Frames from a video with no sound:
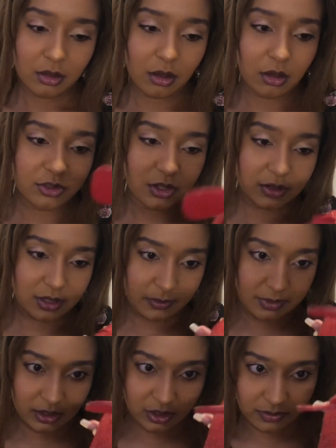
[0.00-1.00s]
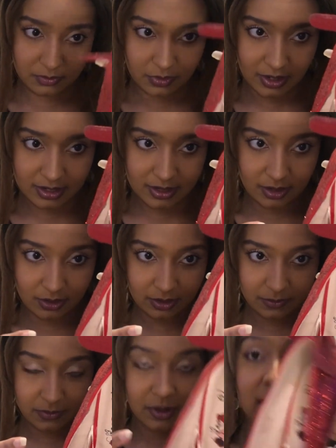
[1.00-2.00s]
Oh, don't tell me just the price ain't on
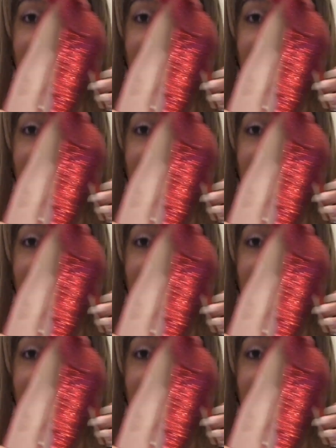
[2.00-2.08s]
them.